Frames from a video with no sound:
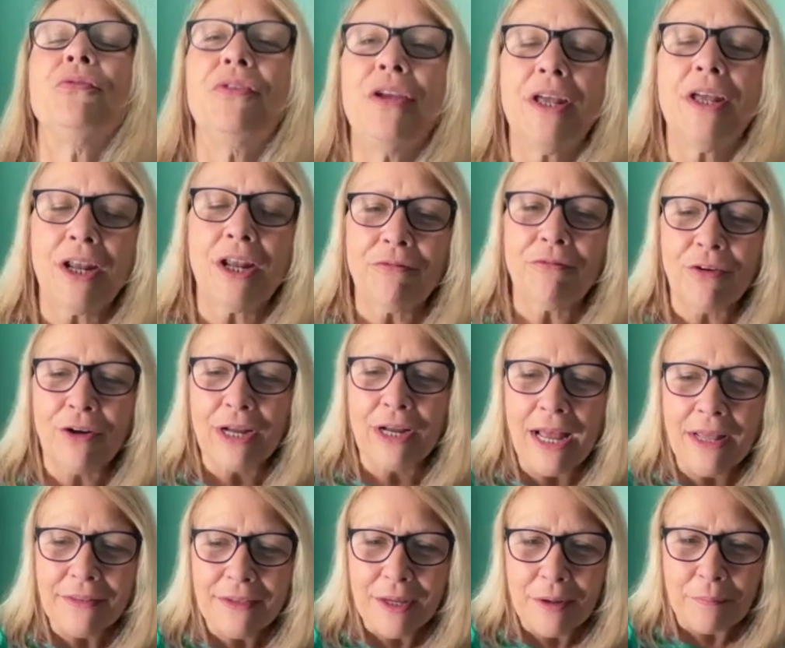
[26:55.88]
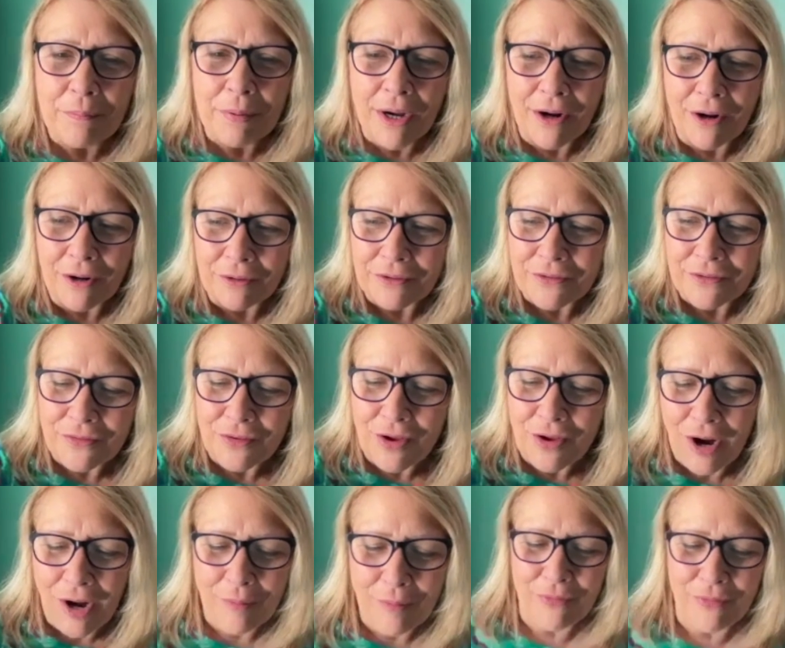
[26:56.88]
yeah, I forgot that part.
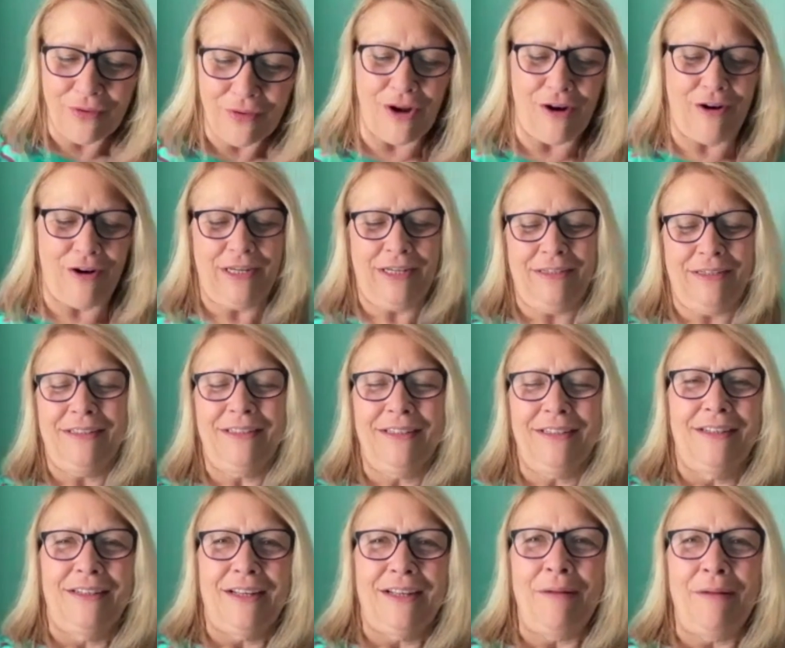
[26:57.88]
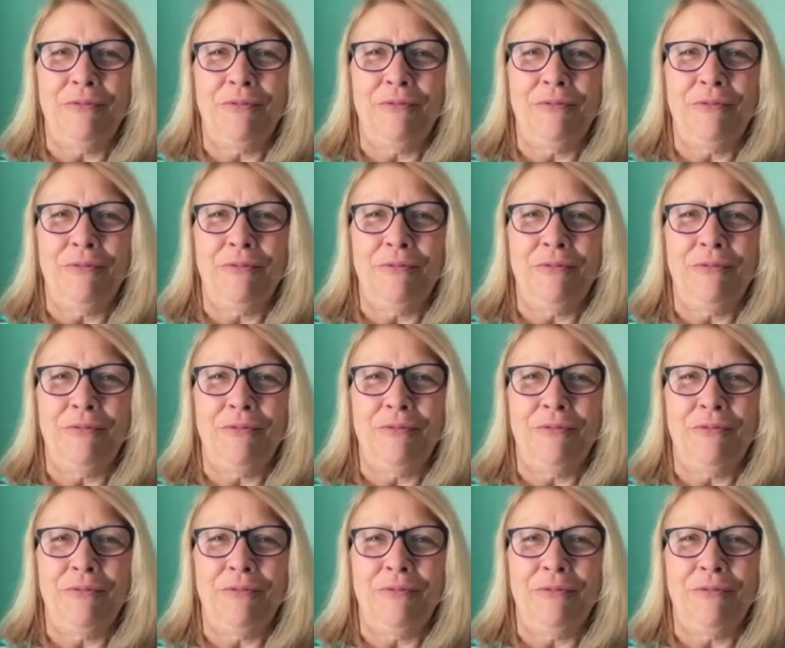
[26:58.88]
Sorry, I'm sorry. I'm